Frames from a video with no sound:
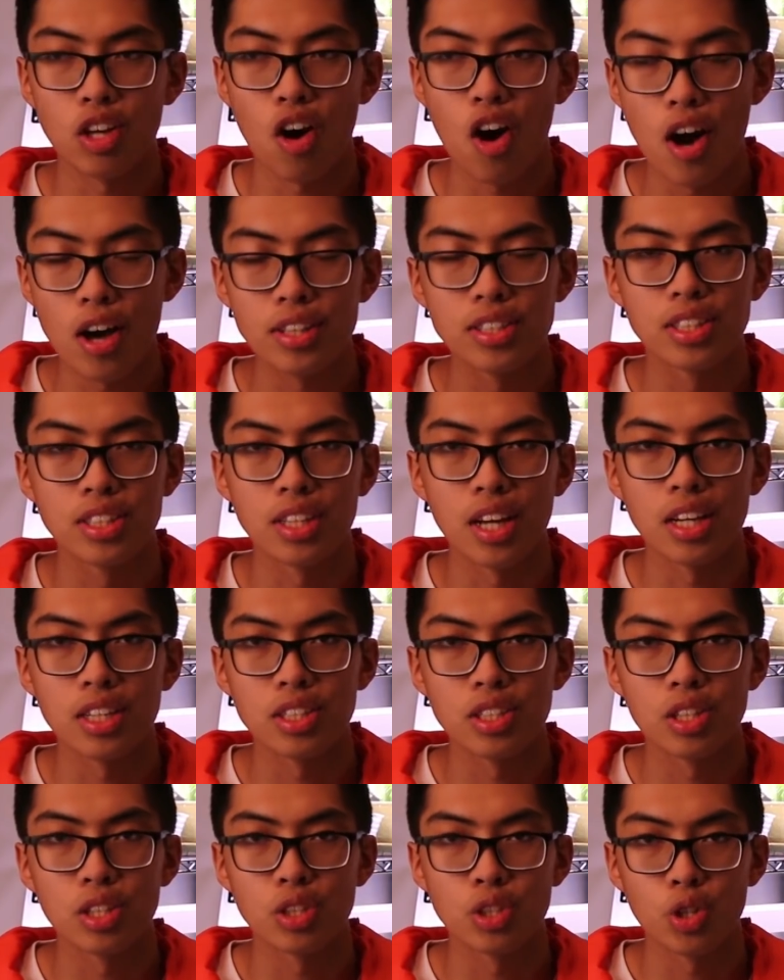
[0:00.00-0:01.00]
causes
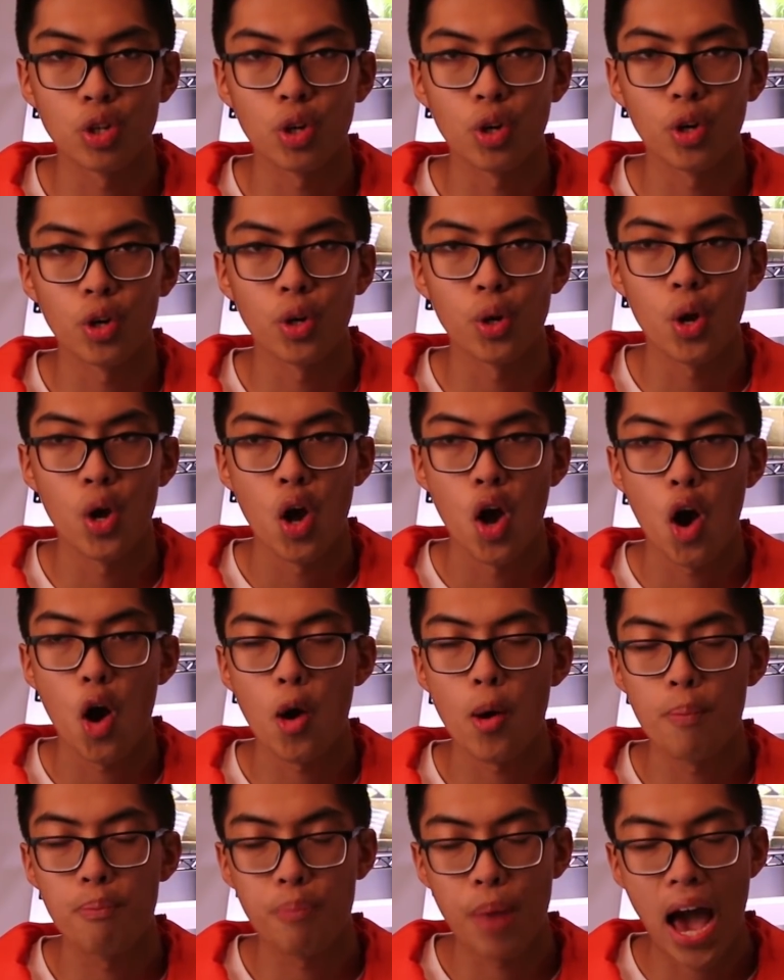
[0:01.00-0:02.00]
us to turn
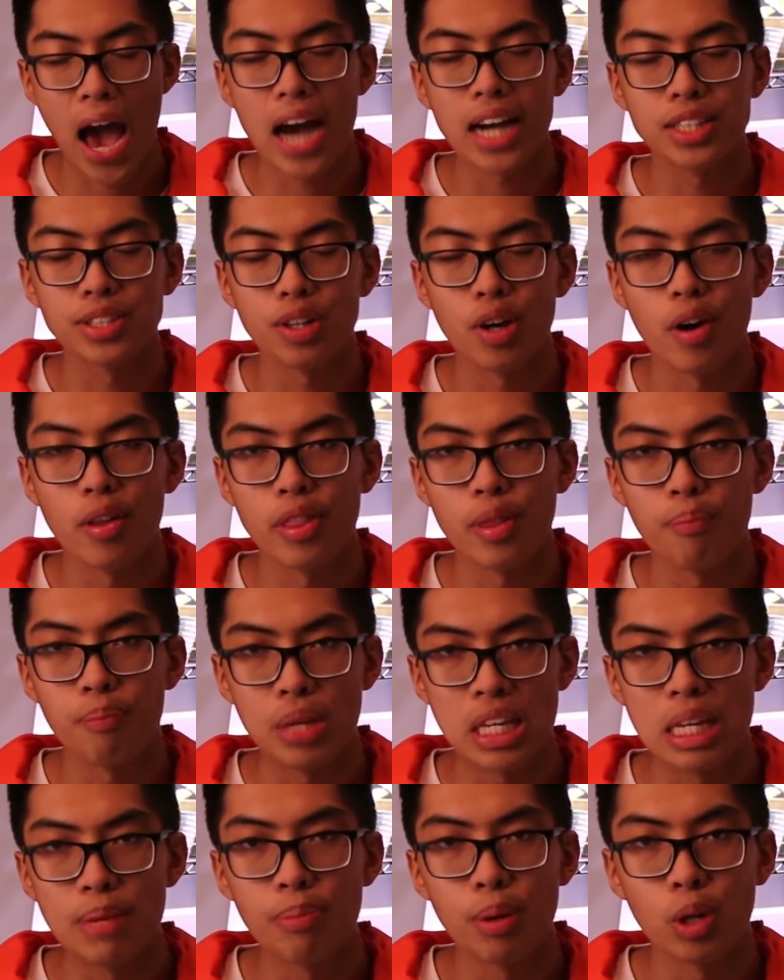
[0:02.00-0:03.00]
our backs on the
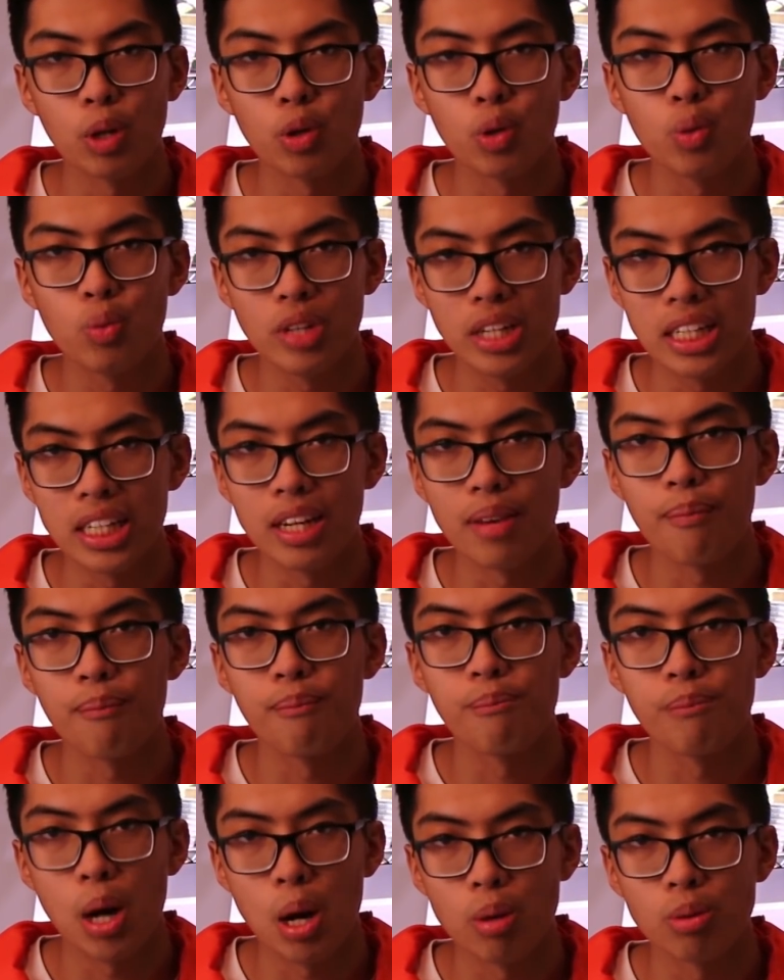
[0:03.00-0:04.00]
people who need it
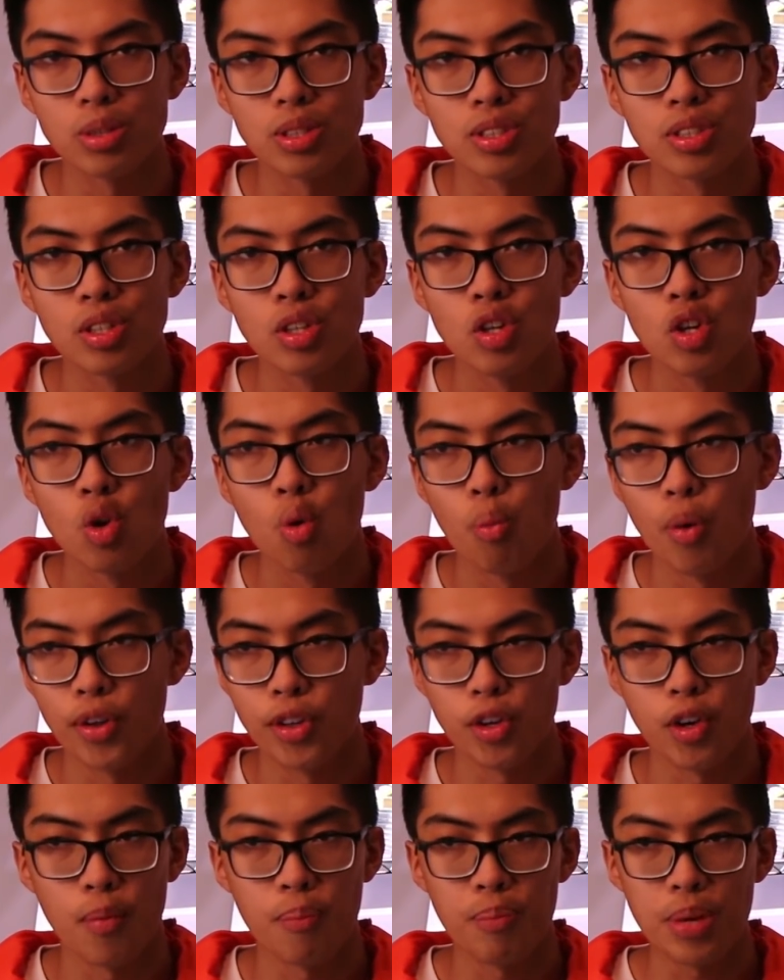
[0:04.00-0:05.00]
most,
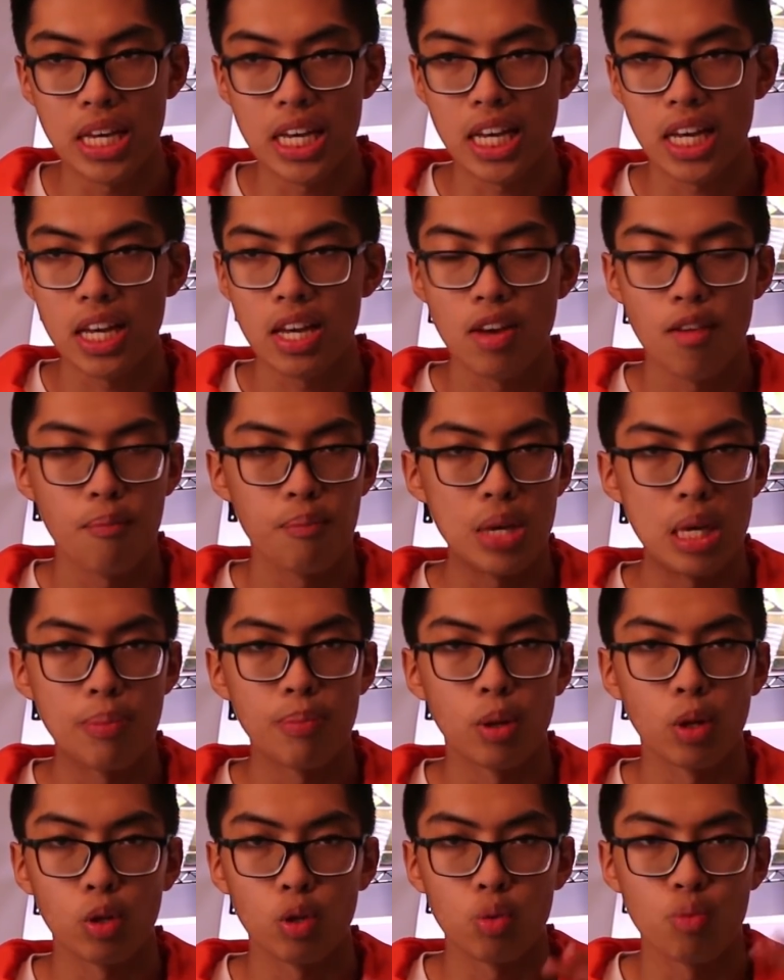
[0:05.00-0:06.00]
whether it be
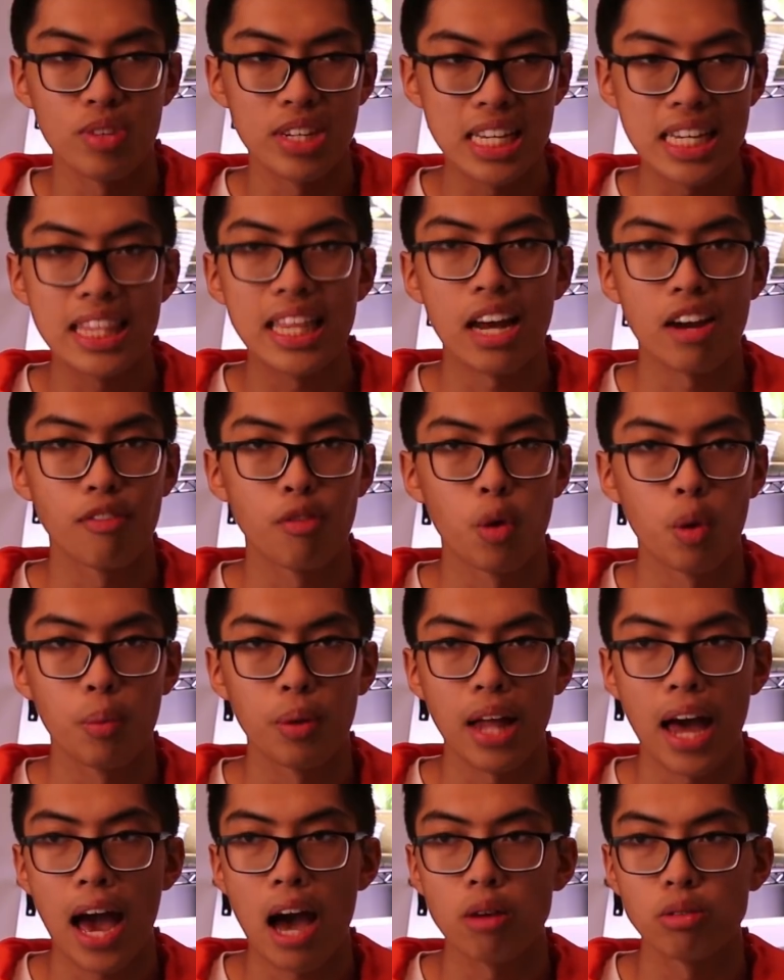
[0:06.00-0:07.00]
people who need that
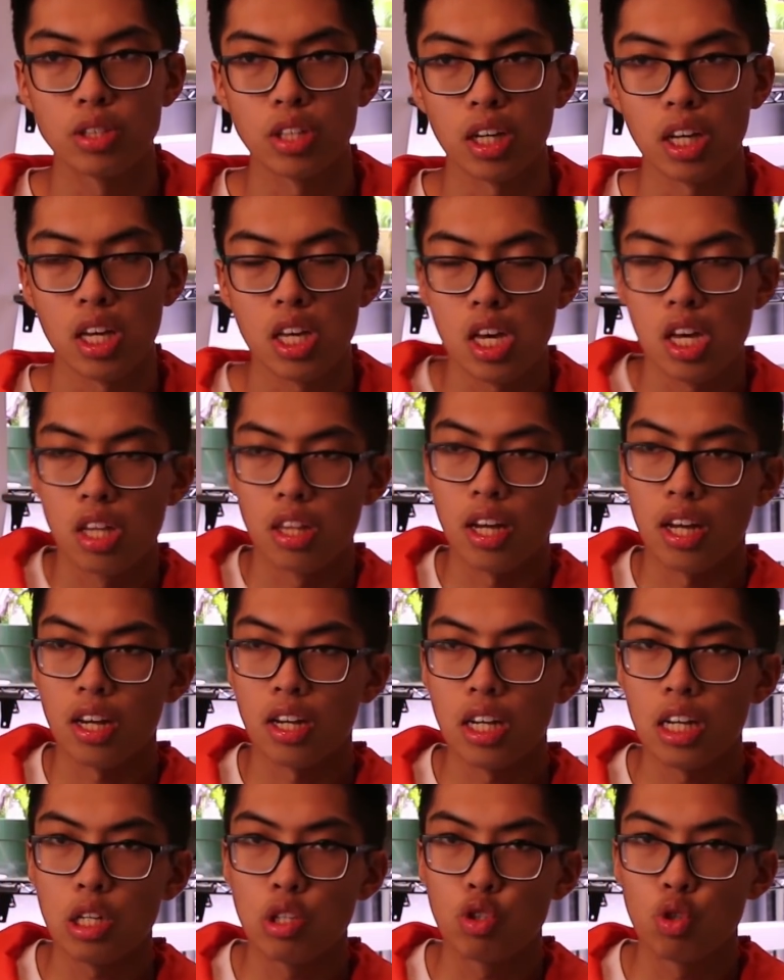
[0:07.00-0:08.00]
affordable housing, that
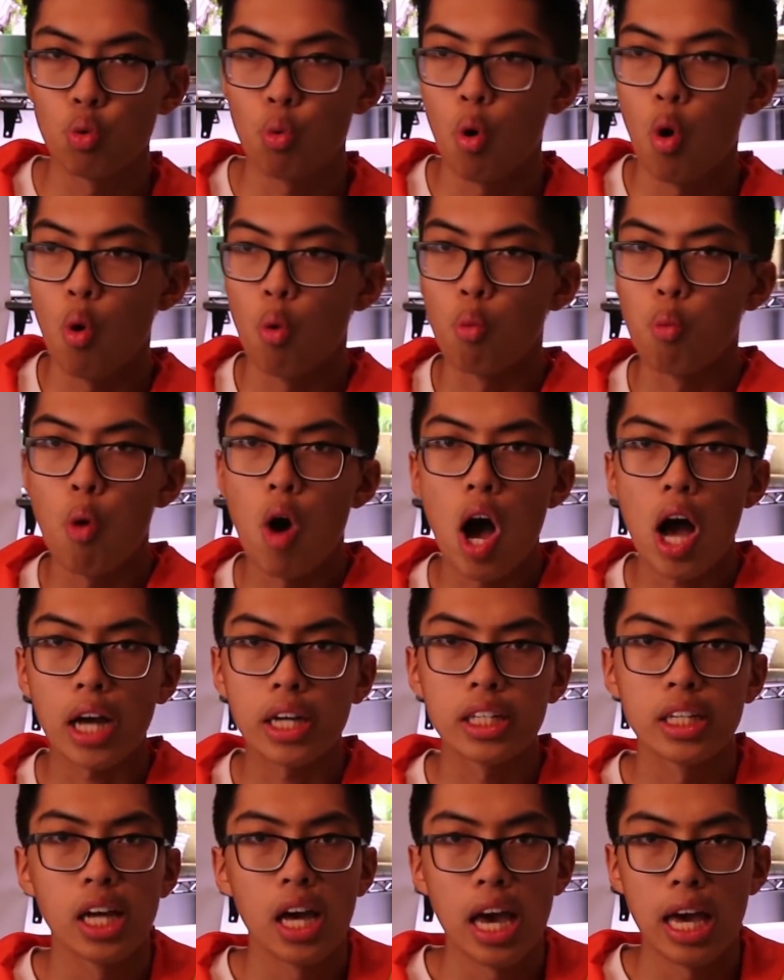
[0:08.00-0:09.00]
need to
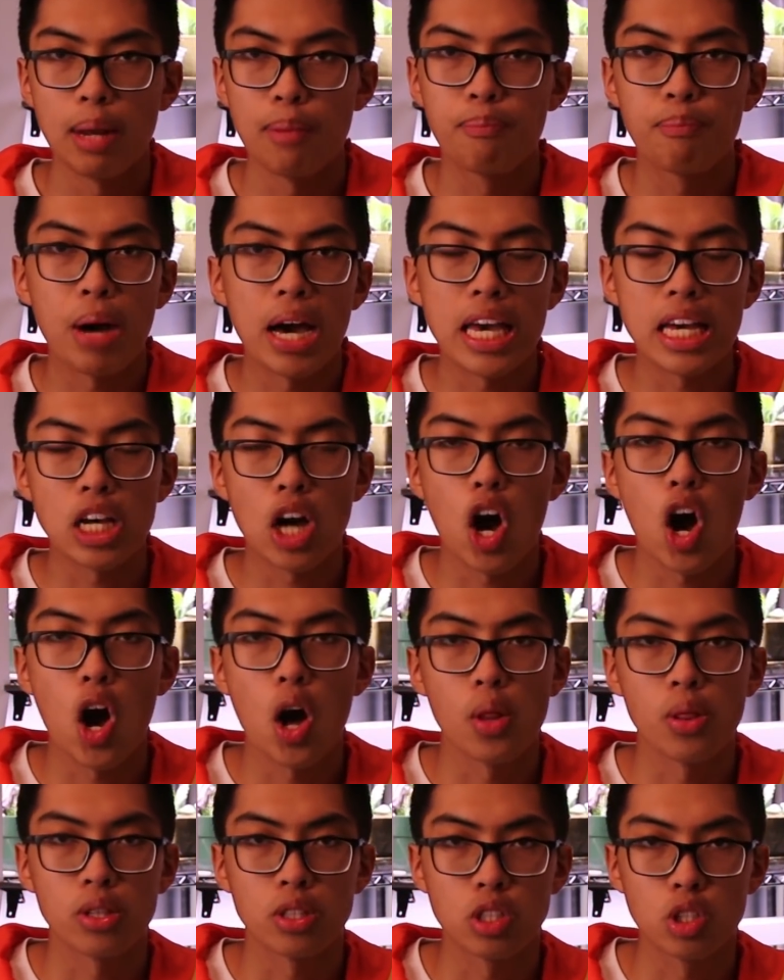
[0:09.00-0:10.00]
walk and bike
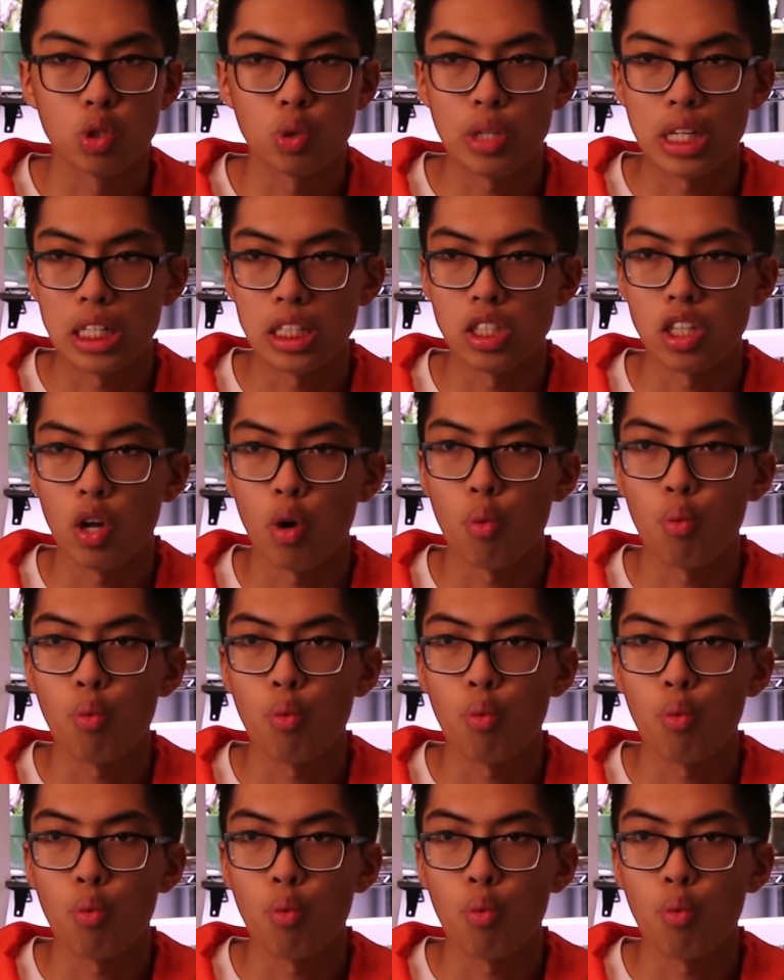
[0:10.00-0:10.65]
on the streets,